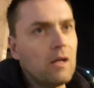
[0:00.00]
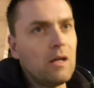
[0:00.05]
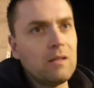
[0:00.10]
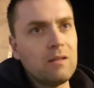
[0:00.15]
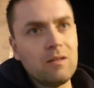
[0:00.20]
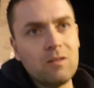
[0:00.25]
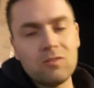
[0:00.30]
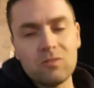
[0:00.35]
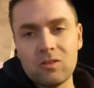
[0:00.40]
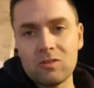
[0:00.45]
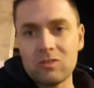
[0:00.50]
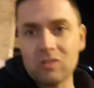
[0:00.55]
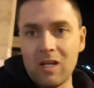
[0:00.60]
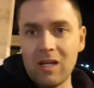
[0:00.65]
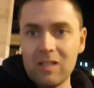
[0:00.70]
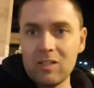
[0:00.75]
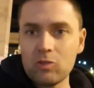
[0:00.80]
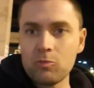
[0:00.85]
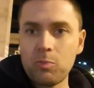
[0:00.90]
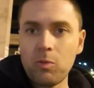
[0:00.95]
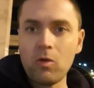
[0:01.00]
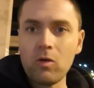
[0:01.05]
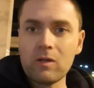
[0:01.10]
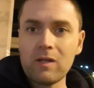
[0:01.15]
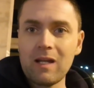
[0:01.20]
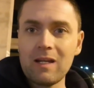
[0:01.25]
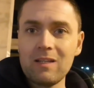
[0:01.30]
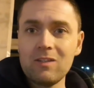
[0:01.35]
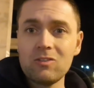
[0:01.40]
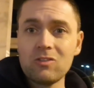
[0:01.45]
It needs to change,
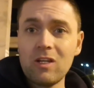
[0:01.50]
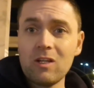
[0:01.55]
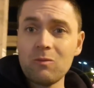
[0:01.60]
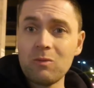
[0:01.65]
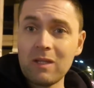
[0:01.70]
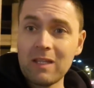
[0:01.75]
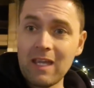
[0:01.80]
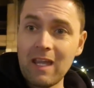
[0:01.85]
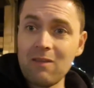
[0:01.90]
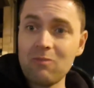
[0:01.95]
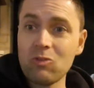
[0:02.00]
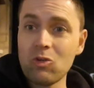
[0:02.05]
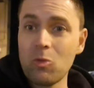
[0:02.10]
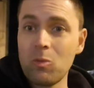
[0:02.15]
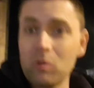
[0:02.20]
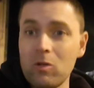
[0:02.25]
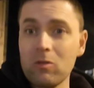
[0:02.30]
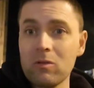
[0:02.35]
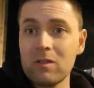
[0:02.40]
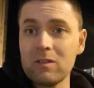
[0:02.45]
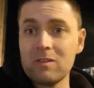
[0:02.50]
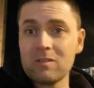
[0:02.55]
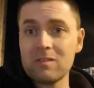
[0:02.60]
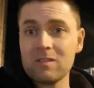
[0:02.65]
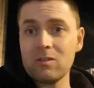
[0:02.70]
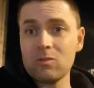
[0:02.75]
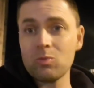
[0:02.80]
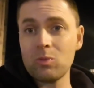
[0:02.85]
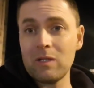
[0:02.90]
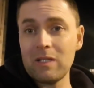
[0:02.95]
but can it change with the games coming up? Can you
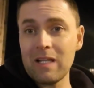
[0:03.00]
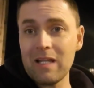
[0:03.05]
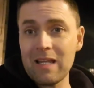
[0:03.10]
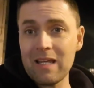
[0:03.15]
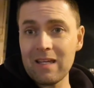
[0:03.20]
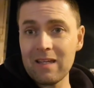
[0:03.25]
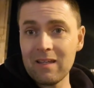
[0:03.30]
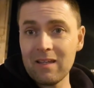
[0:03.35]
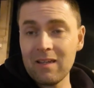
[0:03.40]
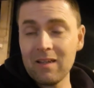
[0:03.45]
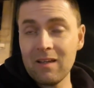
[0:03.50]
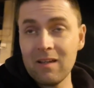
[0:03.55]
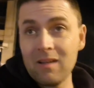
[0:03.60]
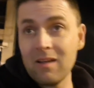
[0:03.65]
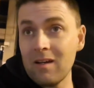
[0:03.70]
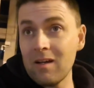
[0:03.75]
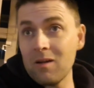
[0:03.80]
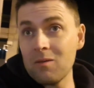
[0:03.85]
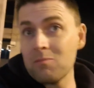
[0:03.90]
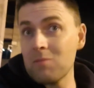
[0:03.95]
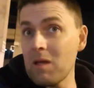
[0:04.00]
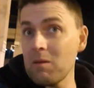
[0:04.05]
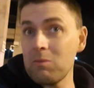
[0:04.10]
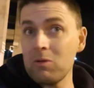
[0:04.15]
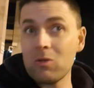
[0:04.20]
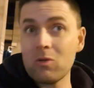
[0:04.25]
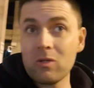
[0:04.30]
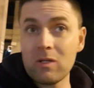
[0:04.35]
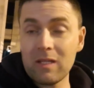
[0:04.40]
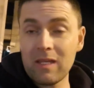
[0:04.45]
see us winning any?
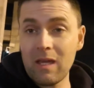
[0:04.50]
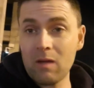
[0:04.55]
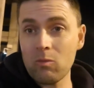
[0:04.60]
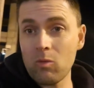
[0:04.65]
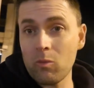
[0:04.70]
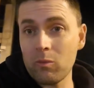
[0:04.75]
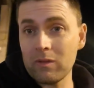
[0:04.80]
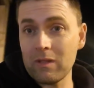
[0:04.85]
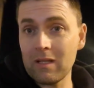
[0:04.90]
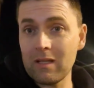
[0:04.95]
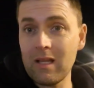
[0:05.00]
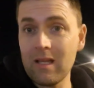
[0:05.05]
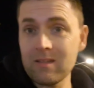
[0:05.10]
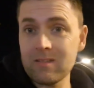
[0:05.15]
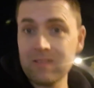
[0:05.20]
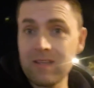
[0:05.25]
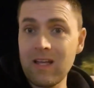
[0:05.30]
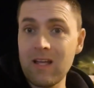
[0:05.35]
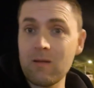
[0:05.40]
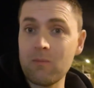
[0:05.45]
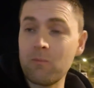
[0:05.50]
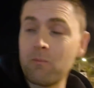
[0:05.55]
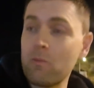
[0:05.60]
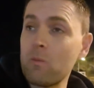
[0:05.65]
maybe we're going to get what we did last time